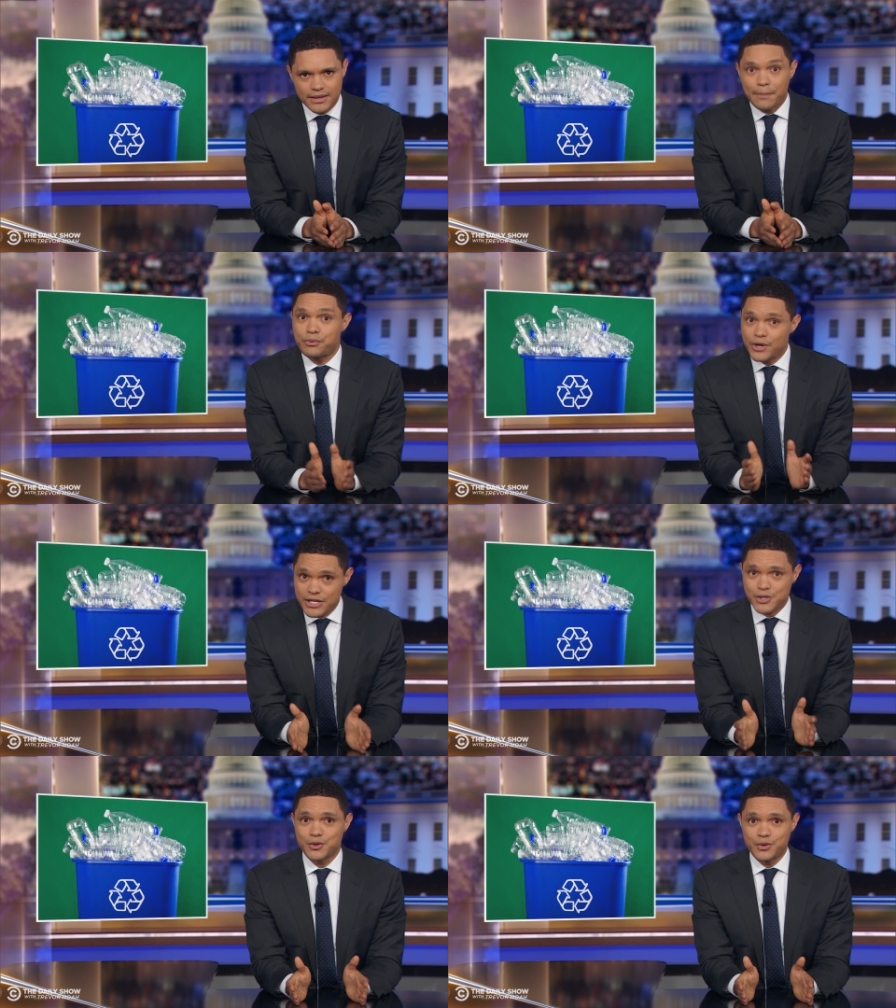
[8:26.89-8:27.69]
that
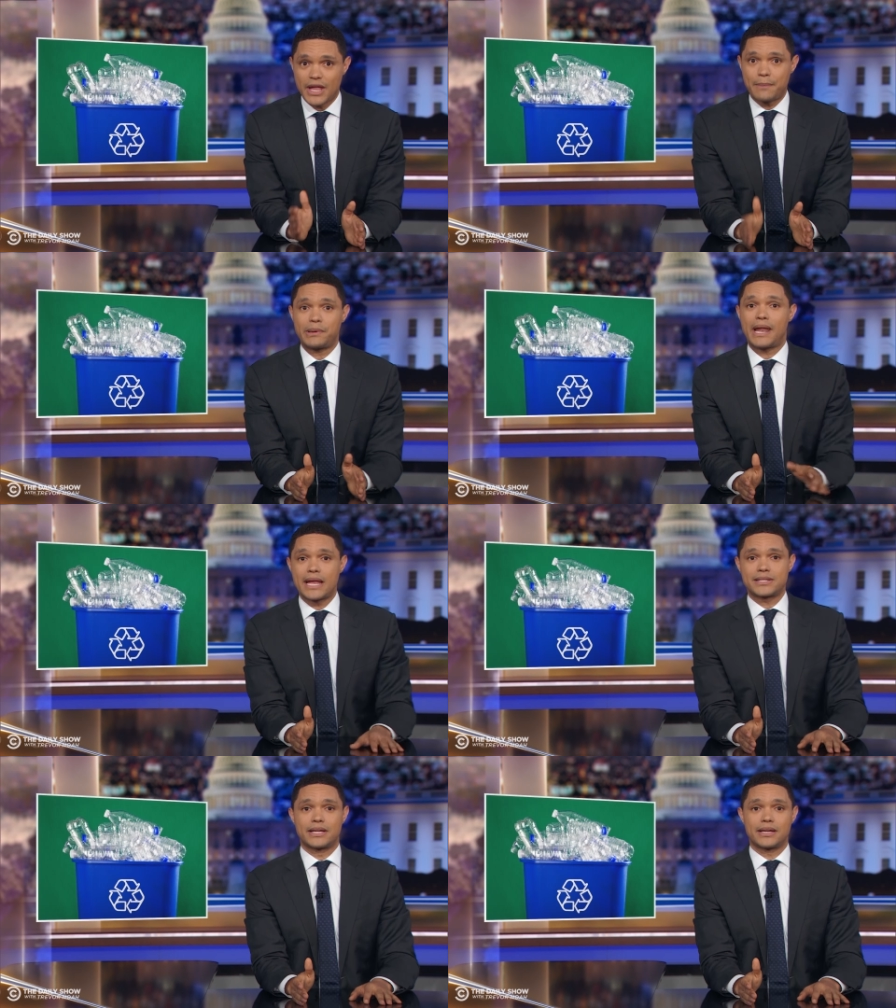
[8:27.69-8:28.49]
pretty soon that
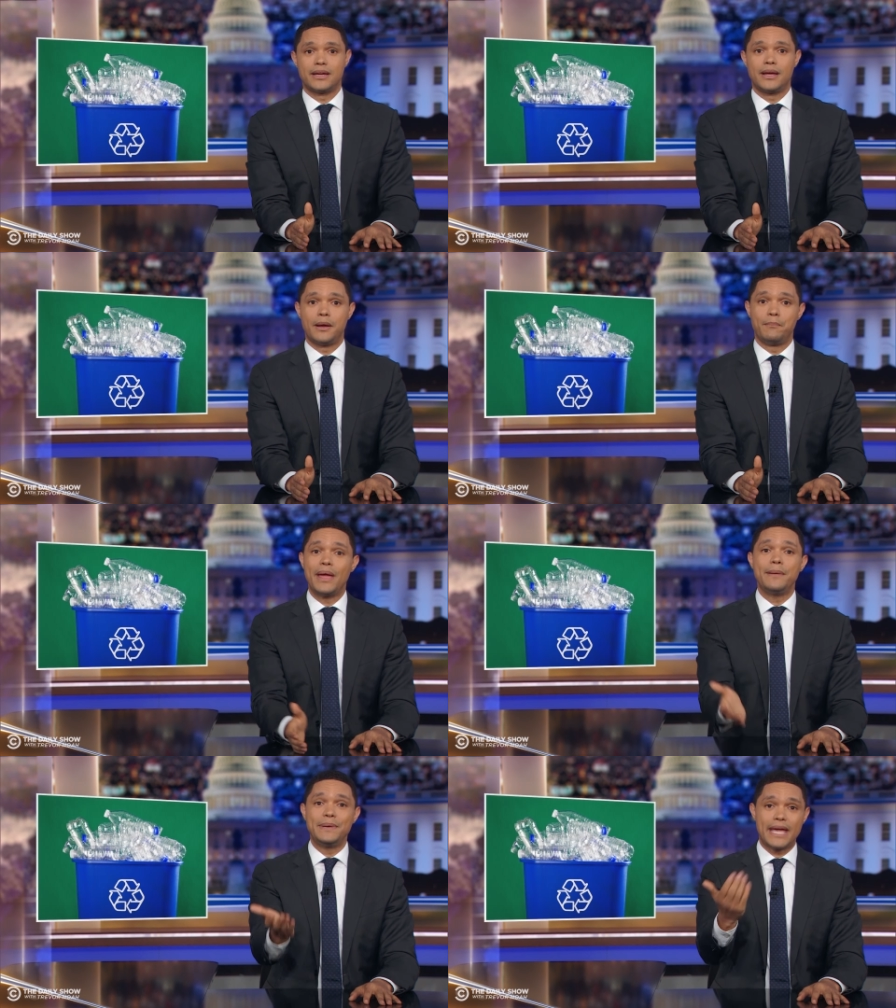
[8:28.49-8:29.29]
plastic
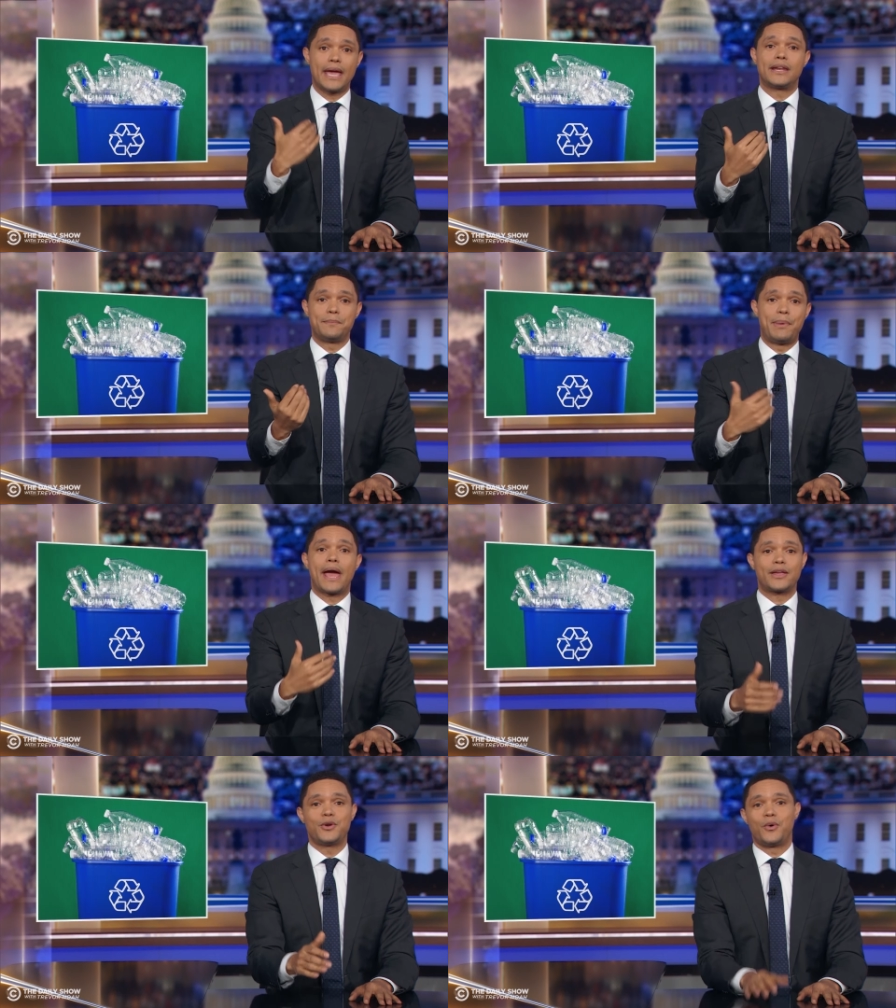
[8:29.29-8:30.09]
may be headed
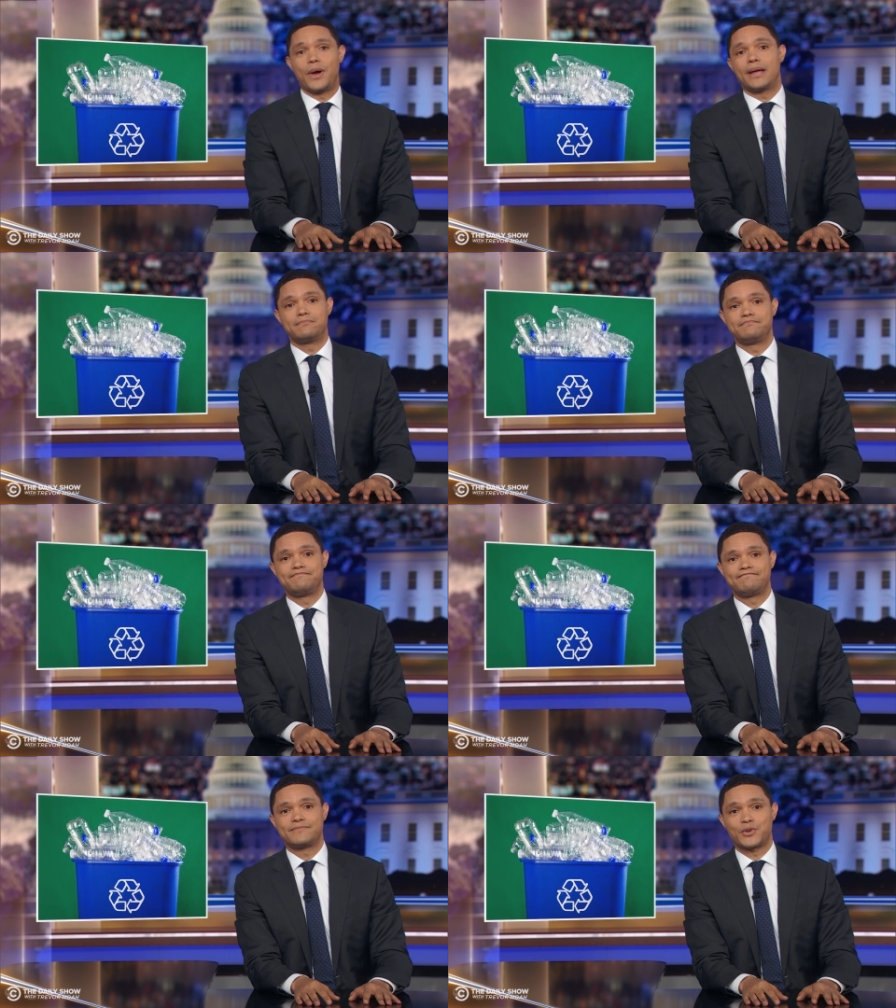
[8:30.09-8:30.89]
back your way.
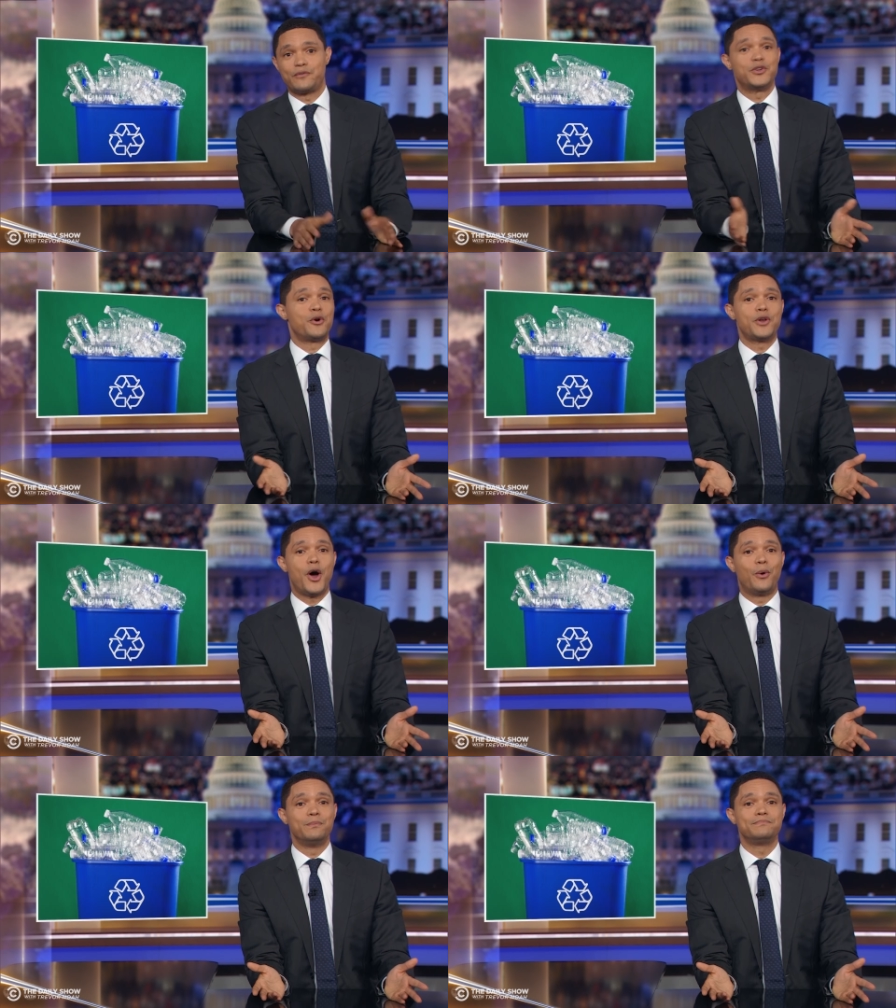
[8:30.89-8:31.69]
So if you don't
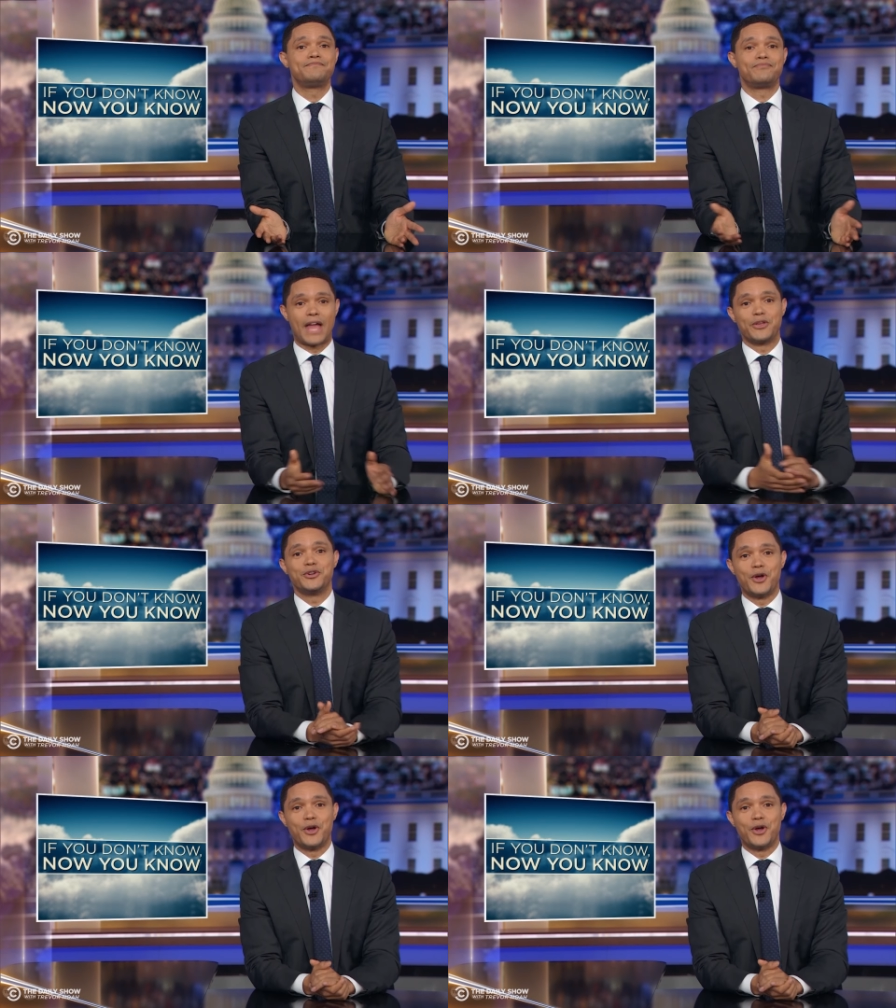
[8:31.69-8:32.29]
know, now you